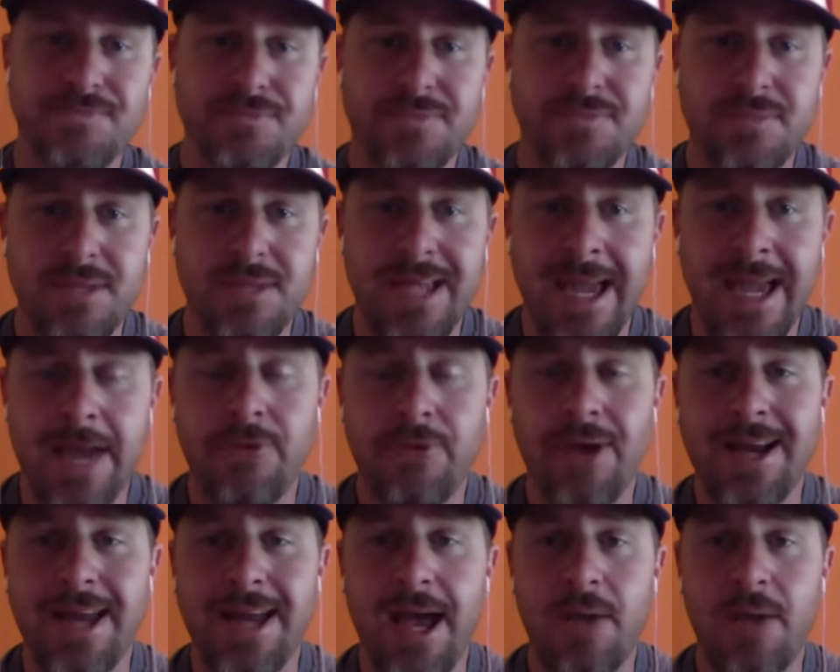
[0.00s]
And right
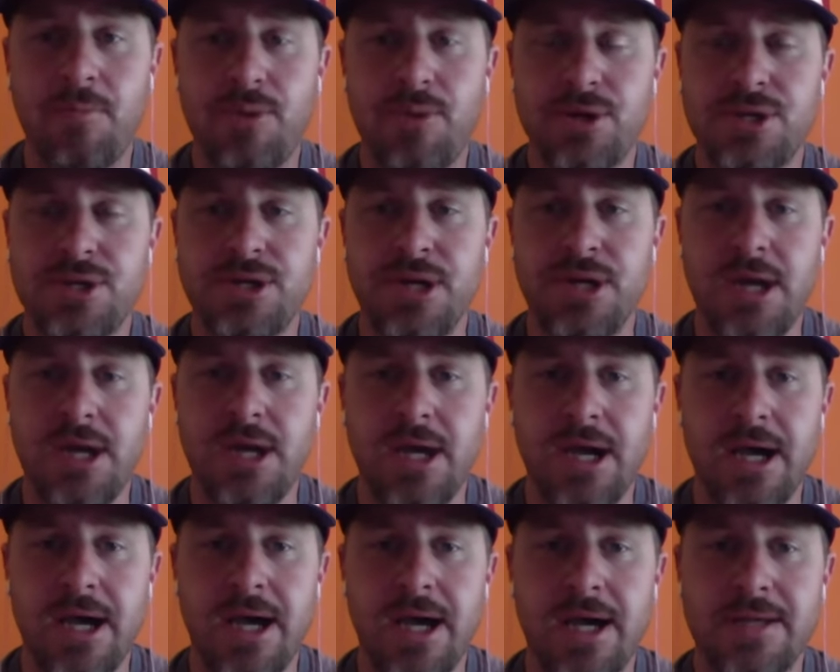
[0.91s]
now, Busch
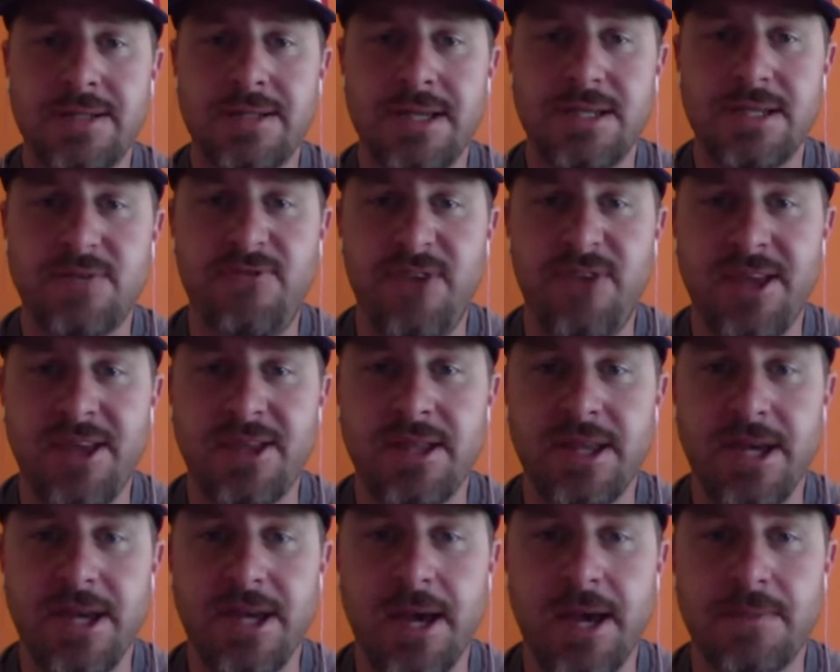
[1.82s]
sits fifth in the
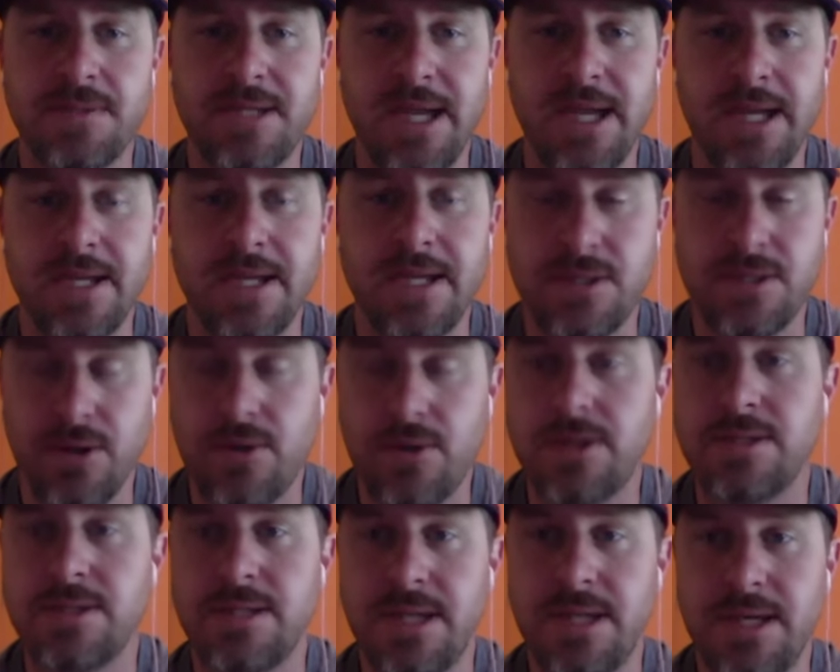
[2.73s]
Cup standings, so
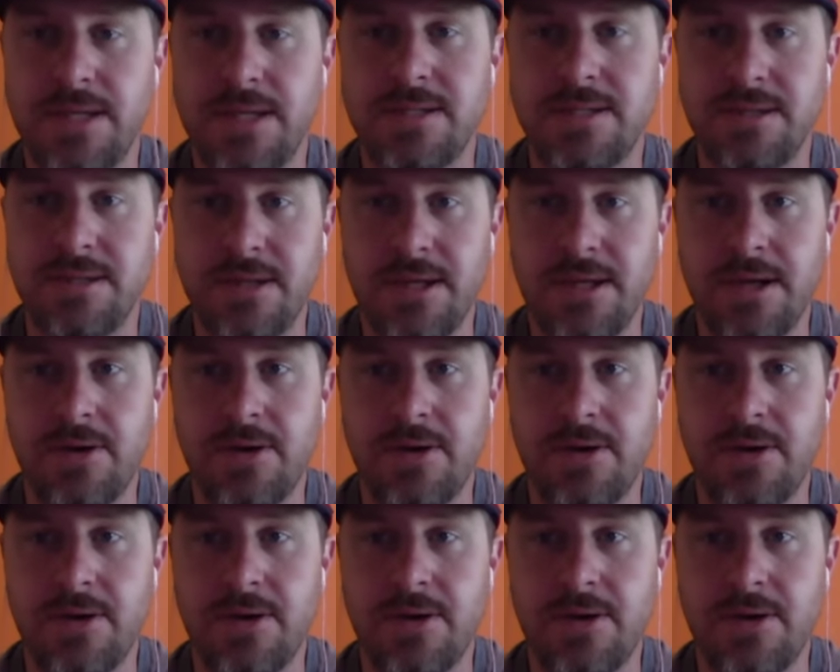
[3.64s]
he's